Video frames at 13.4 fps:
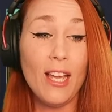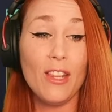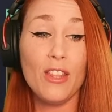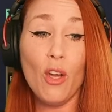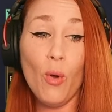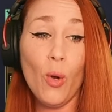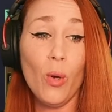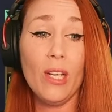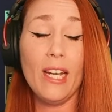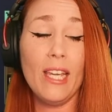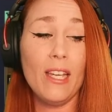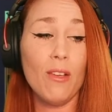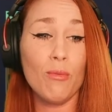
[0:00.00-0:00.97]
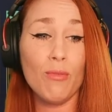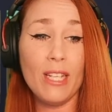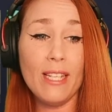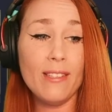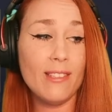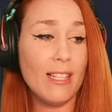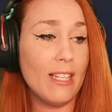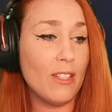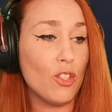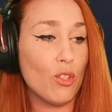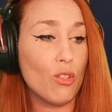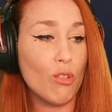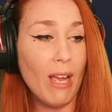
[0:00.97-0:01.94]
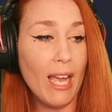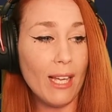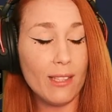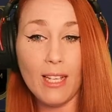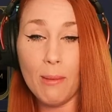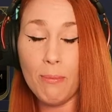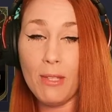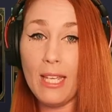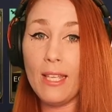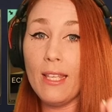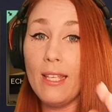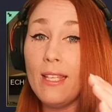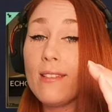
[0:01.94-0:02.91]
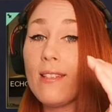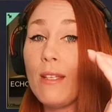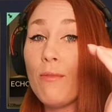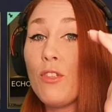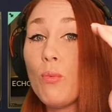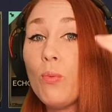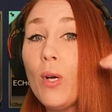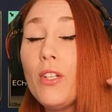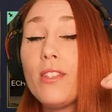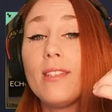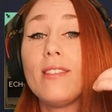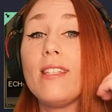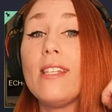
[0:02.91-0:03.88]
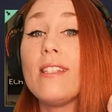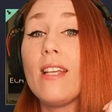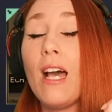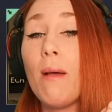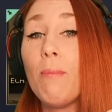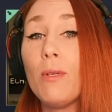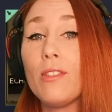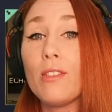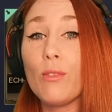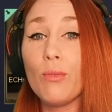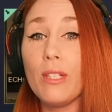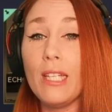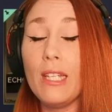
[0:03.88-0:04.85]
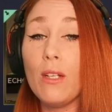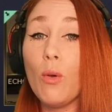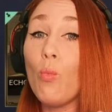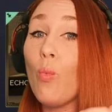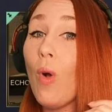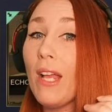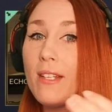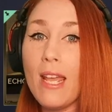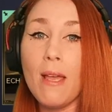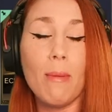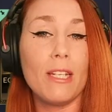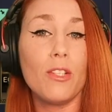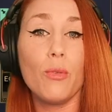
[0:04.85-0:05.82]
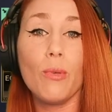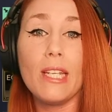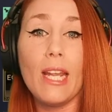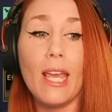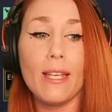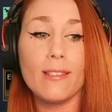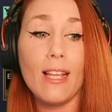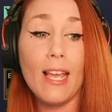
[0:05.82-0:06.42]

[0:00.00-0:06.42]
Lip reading: The only reason to track something is if you want to see it up on screen. What am I doing next?